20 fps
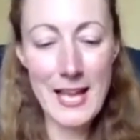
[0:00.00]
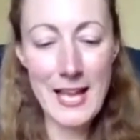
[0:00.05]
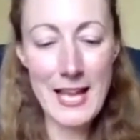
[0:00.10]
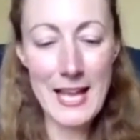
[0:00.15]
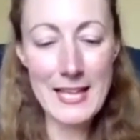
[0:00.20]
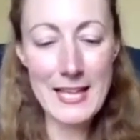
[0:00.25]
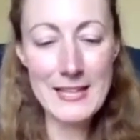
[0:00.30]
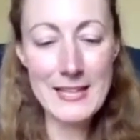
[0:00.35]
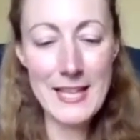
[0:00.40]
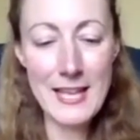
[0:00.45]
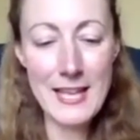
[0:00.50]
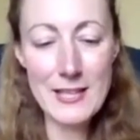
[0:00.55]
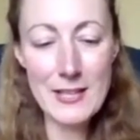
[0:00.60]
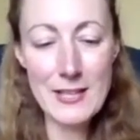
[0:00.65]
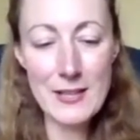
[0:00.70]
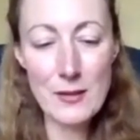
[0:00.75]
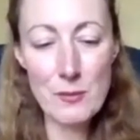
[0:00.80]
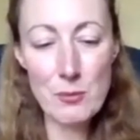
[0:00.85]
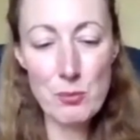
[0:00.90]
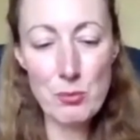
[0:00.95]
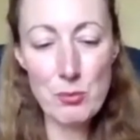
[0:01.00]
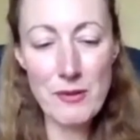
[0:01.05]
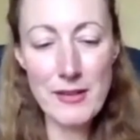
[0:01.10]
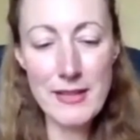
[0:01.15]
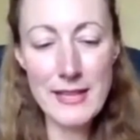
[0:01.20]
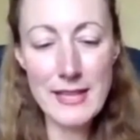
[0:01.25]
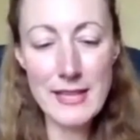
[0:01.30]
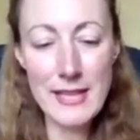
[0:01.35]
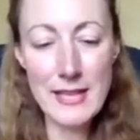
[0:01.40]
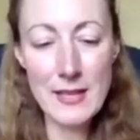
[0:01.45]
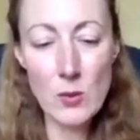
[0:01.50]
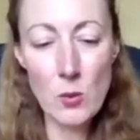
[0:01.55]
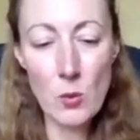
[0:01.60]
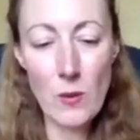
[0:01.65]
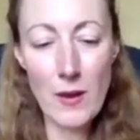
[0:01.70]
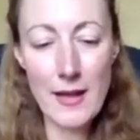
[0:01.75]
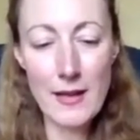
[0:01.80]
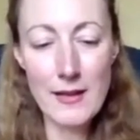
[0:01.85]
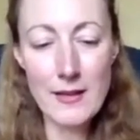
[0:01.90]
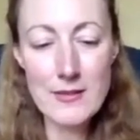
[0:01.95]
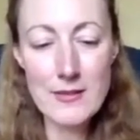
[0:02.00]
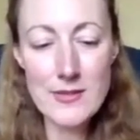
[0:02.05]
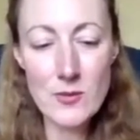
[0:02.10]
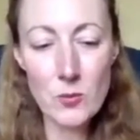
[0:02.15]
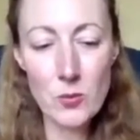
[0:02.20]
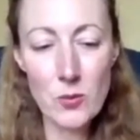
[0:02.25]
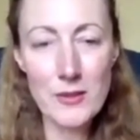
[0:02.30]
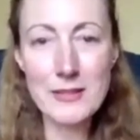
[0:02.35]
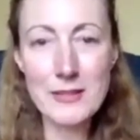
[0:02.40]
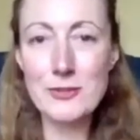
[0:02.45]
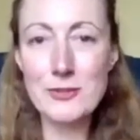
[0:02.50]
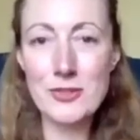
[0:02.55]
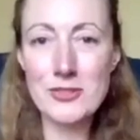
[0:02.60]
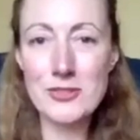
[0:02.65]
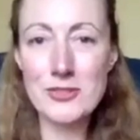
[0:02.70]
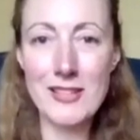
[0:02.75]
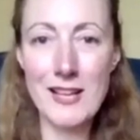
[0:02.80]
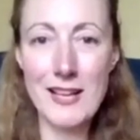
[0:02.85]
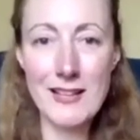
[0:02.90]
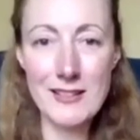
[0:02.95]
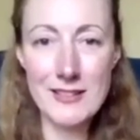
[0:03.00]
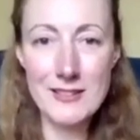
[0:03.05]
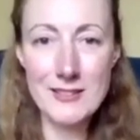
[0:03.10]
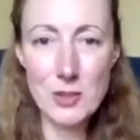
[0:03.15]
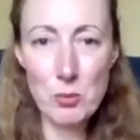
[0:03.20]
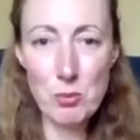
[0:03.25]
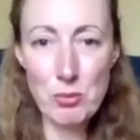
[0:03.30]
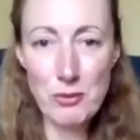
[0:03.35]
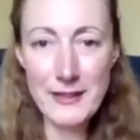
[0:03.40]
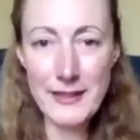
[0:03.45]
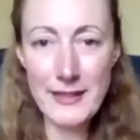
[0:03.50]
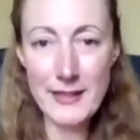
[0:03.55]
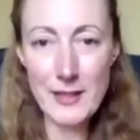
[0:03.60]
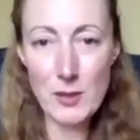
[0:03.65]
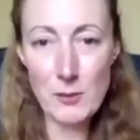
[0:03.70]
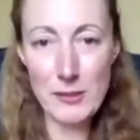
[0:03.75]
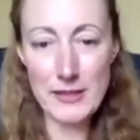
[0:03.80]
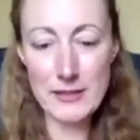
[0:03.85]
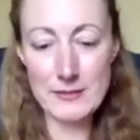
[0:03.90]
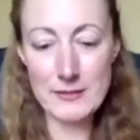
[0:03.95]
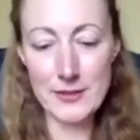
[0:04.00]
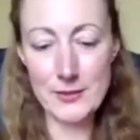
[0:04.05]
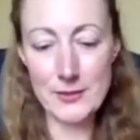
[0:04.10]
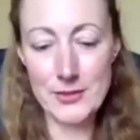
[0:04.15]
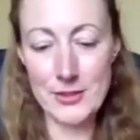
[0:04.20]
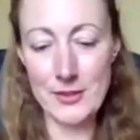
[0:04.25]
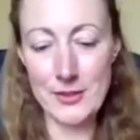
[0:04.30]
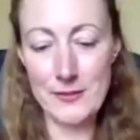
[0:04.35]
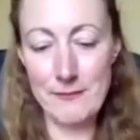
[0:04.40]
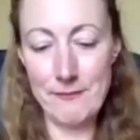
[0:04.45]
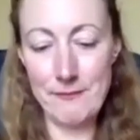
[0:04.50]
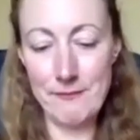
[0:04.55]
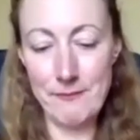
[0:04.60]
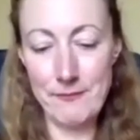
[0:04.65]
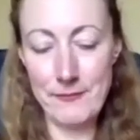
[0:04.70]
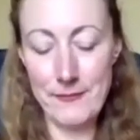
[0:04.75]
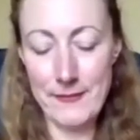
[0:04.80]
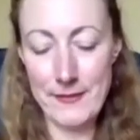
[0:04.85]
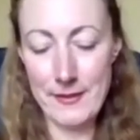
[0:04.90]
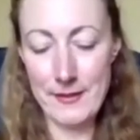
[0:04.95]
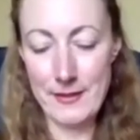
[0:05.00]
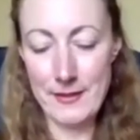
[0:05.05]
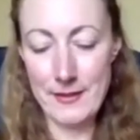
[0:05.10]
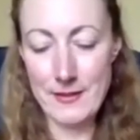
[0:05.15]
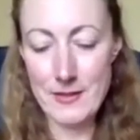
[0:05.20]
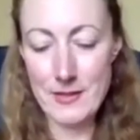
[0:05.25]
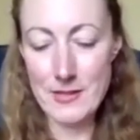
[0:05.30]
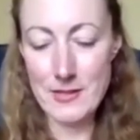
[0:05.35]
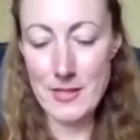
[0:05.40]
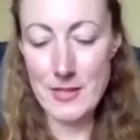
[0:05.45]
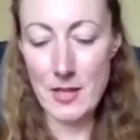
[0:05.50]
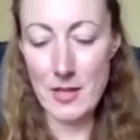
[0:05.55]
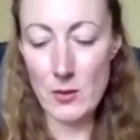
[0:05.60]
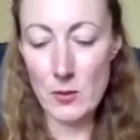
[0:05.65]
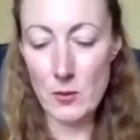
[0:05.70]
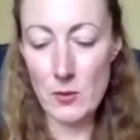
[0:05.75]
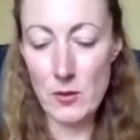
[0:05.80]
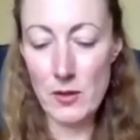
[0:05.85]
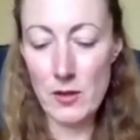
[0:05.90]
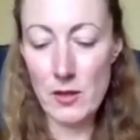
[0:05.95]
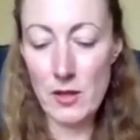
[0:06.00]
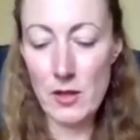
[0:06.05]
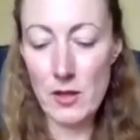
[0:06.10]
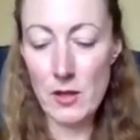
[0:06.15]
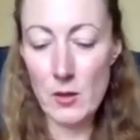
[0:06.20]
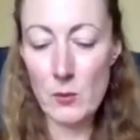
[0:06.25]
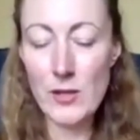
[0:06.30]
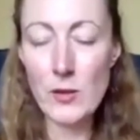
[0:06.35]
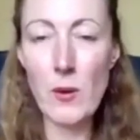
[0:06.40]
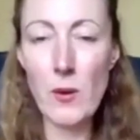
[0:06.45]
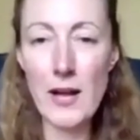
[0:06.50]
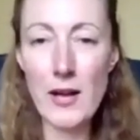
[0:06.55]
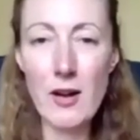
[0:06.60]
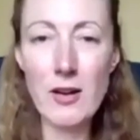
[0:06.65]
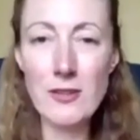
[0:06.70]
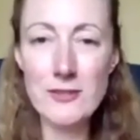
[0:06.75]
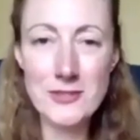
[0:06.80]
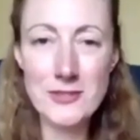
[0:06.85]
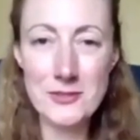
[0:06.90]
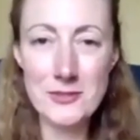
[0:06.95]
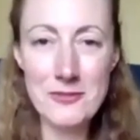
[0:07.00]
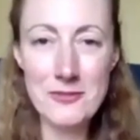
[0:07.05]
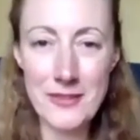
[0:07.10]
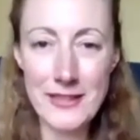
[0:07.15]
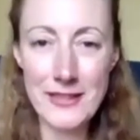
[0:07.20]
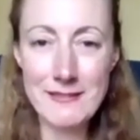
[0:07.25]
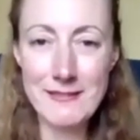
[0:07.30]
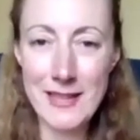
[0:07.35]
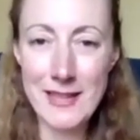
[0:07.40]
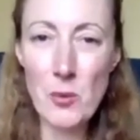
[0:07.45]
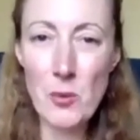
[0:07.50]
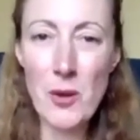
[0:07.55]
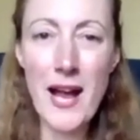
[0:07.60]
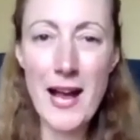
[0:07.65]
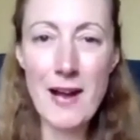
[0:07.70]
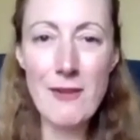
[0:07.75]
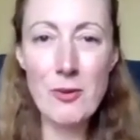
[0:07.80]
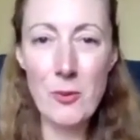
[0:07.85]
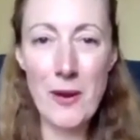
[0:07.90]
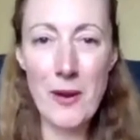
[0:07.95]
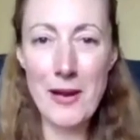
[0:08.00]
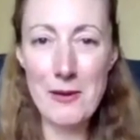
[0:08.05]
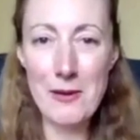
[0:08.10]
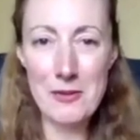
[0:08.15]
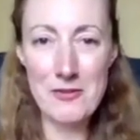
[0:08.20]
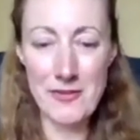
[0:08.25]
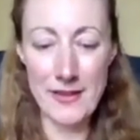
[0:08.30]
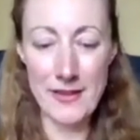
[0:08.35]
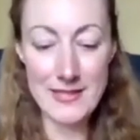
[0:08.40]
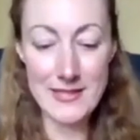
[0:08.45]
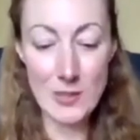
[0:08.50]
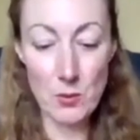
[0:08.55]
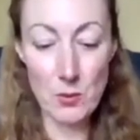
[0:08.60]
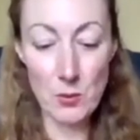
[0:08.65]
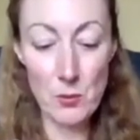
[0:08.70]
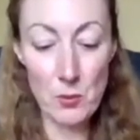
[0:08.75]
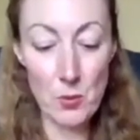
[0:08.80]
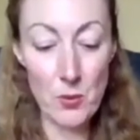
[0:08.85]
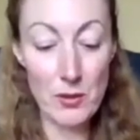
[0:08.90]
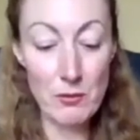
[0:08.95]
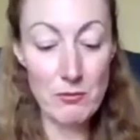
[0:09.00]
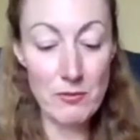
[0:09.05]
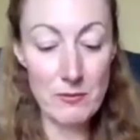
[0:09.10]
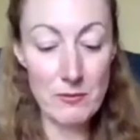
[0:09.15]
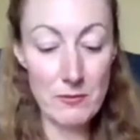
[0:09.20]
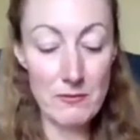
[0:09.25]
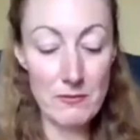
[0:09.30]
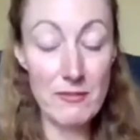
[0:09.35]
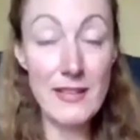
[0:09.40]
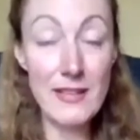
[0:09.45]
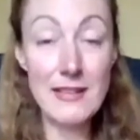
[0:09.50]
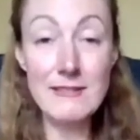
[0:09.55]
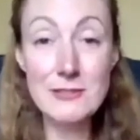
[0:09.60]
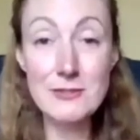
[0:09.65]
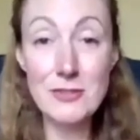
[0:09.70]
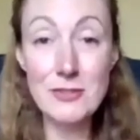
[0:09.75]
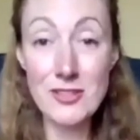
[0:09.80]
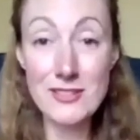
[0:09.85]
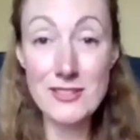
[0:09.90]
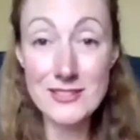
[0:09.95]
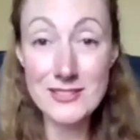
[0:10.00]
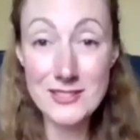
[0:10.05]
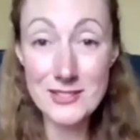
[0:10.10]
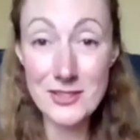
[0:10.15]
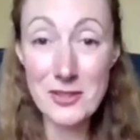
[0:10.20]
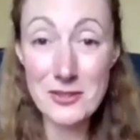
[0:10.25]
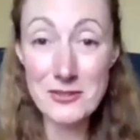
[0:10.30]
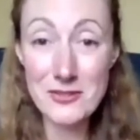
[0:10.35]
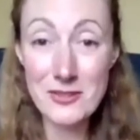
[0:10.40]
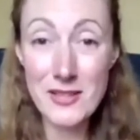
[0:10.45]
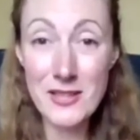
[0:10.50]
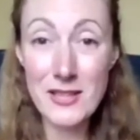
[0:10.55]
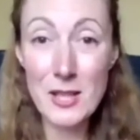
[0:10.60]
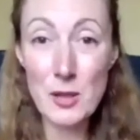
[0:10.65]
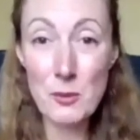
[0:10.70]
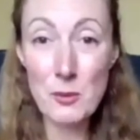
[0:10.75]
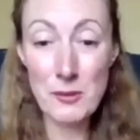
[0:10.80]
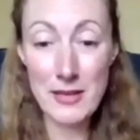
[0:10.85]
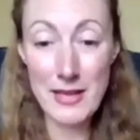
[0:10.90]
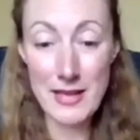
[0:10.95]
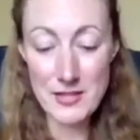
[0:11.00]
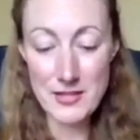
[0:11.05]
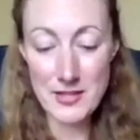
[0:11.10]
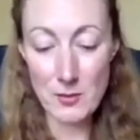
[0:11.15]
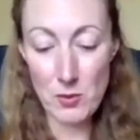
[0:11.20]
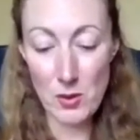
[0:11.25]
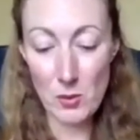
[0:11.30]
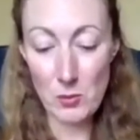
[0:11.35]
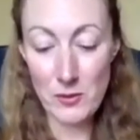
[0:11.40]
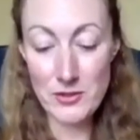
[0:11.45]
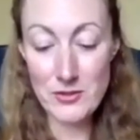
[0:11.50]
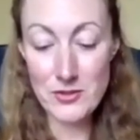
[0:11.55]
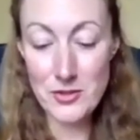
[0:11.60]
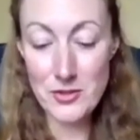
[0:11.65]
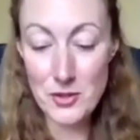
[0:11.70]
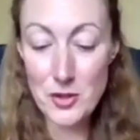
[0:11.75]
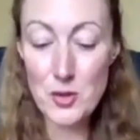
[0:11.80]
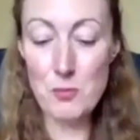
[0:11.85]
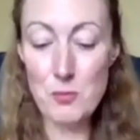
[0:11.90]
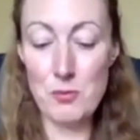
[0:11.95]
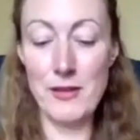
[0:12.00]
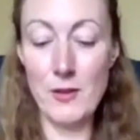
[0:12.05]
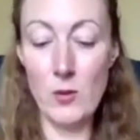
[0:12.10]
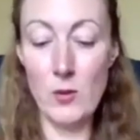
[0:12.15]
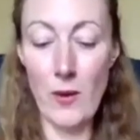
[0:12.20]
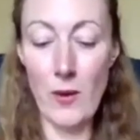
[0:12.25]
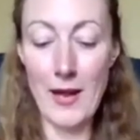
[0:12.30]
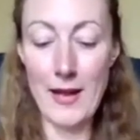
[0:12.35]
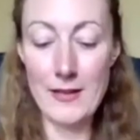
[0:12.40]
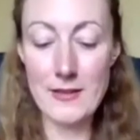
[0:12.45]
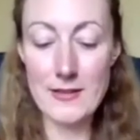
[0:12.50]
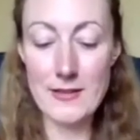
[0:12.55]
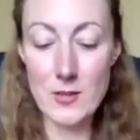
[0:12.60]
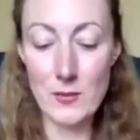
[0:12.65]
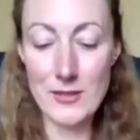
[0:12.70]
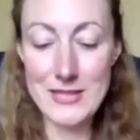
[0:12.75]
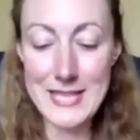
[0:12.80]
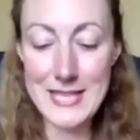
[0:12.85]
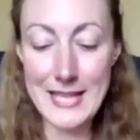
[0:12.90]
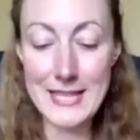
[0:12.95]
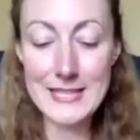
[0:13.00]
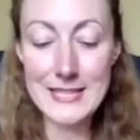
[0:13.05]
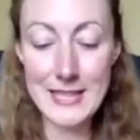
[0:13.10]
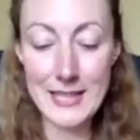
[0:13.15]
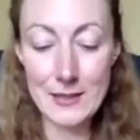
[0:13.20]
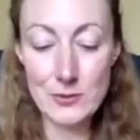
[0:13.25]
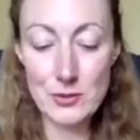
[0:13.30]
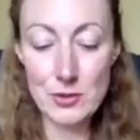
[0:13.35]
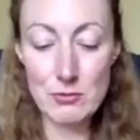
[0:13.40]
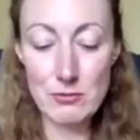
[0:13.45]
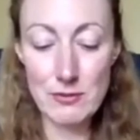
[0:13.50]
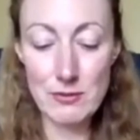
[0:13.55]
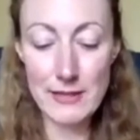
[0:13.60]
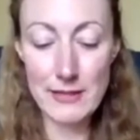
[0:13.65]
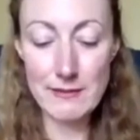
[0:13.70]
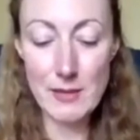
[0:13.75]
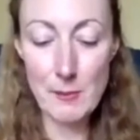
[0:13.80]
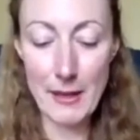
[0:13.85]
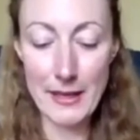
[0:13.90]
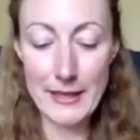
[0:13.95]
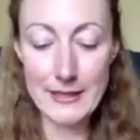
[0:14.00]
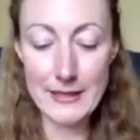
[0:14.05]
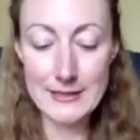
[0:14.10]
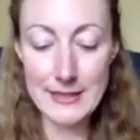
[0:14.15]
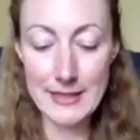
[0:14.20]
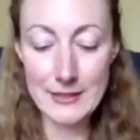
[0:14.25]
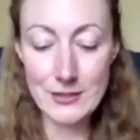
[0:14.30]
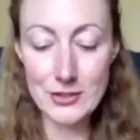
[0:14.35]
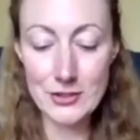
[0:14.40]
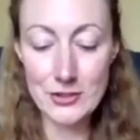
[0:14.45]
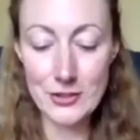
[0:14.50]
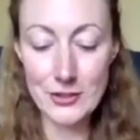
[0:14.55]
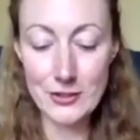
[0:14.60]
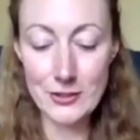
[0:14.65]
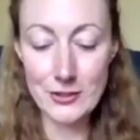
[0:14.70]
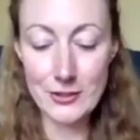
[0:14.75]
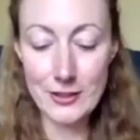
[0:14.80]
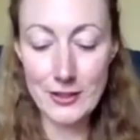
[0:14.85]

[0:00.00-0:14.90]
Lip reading: And then bringing in awareness of what it looks like. So bring it in a bit closer. So we quite often feel like we are aware of things, and we really look at stuff. But actually, when we do bring awareness and we take time to really pay attention,